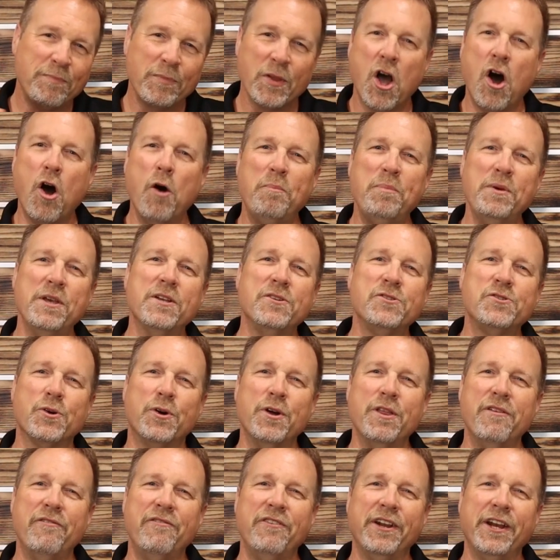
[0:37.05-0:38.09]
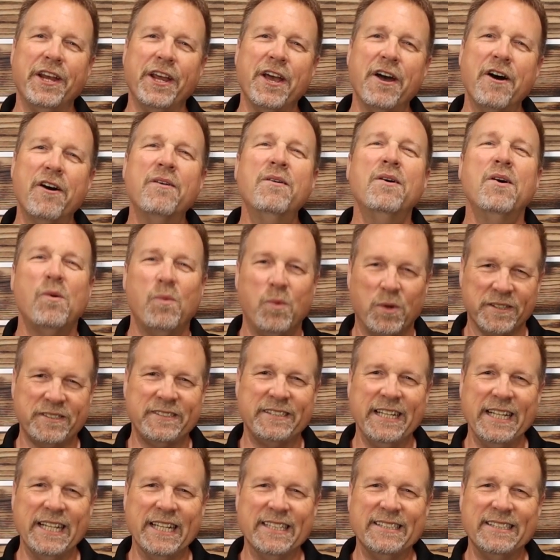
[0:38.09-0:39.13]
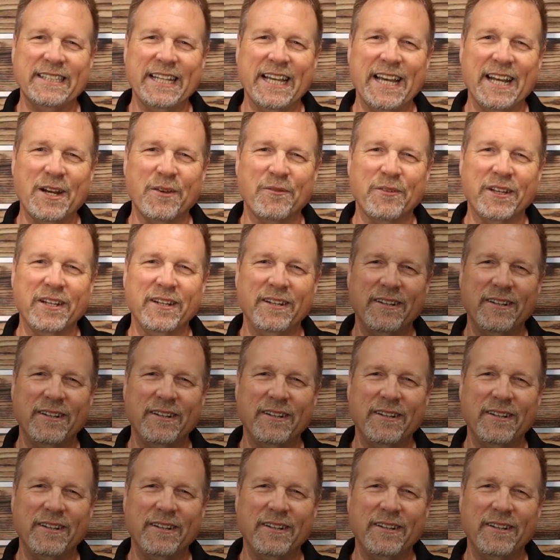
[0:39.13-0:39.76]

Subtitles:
Hope you enjoyed the video. We'll see you at the end of it.